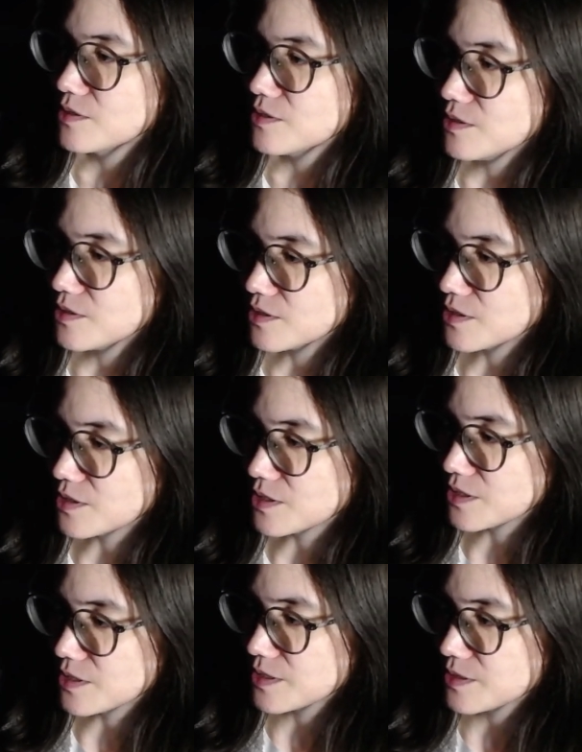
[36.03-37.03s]

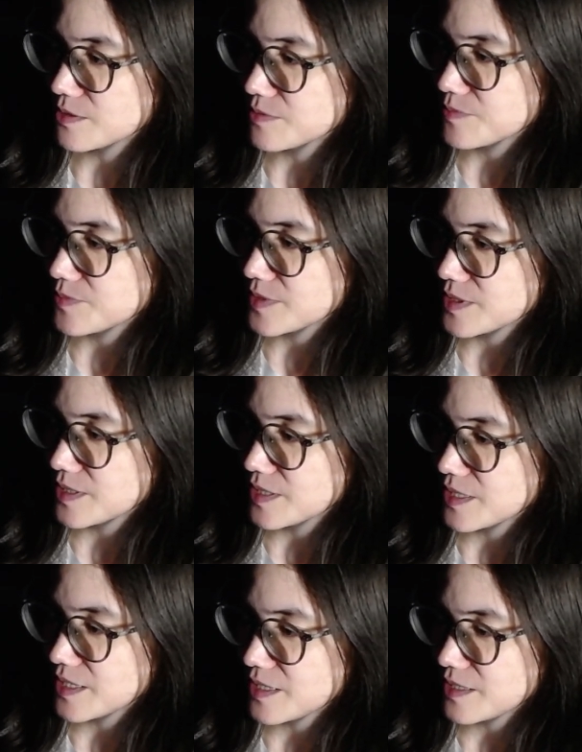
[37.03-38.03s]
Oh.
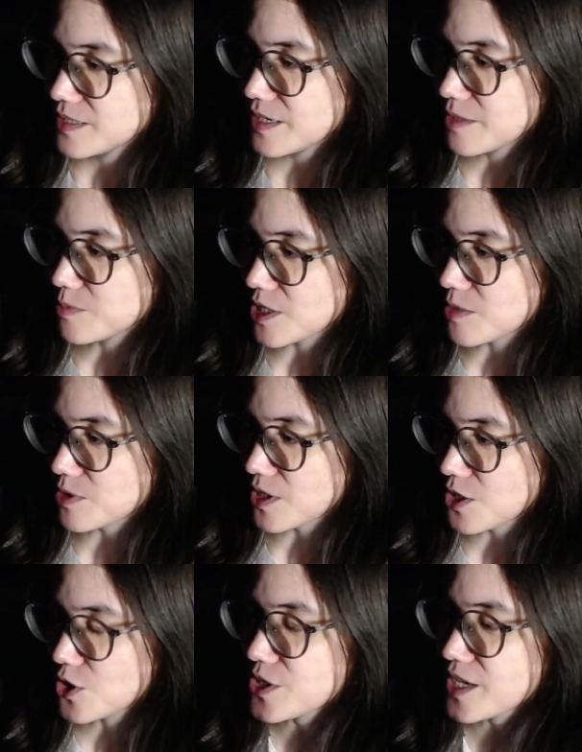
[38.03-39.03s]
Yeah, blah
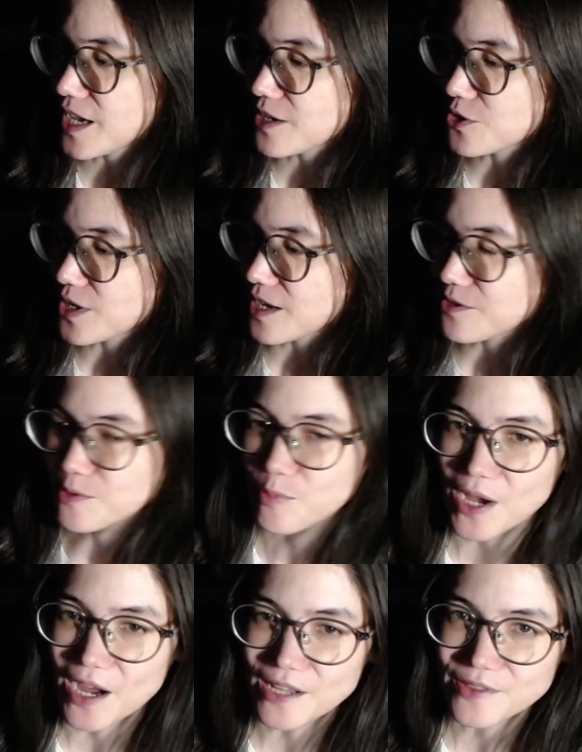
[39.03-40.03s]
blah. Okay, the
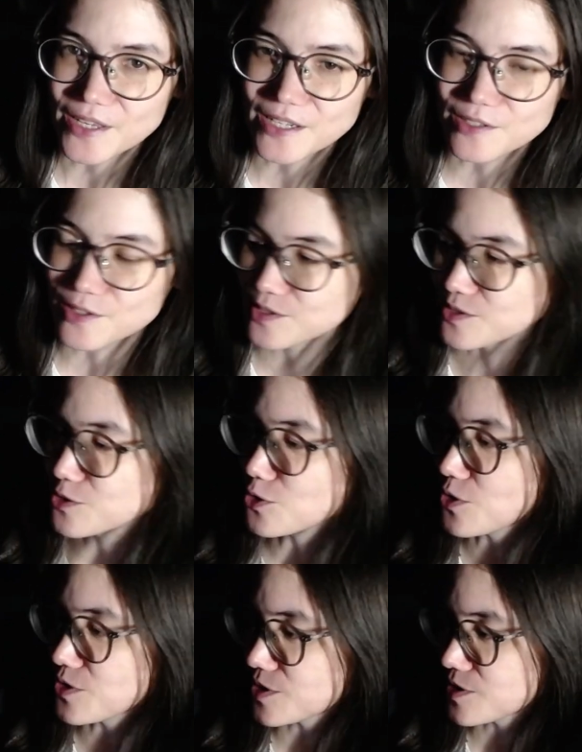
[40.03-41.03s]
part that is
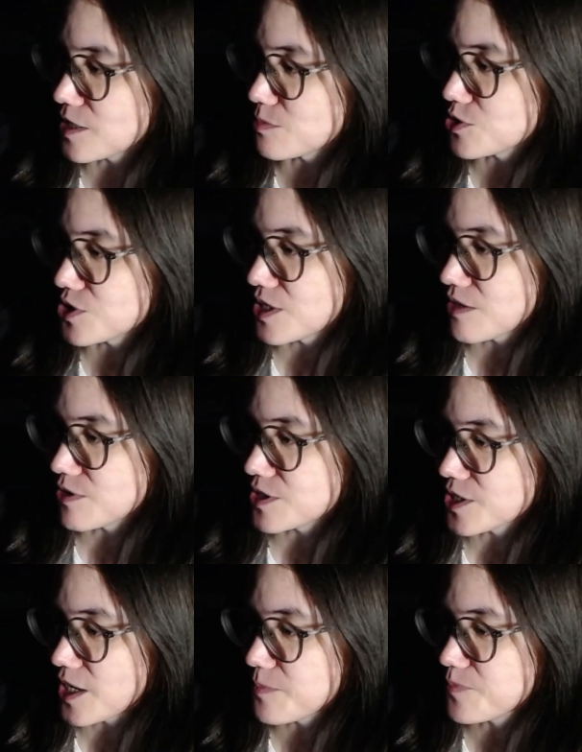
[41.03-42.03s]
not the same shit
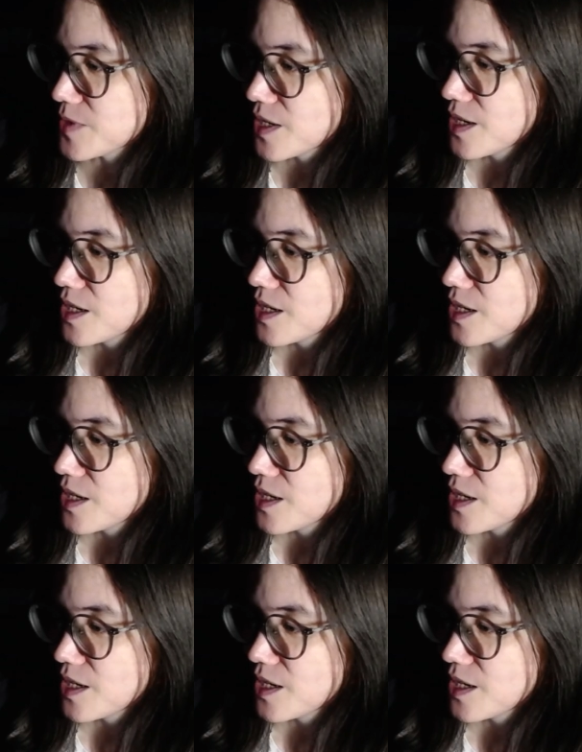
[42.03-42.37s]
every time.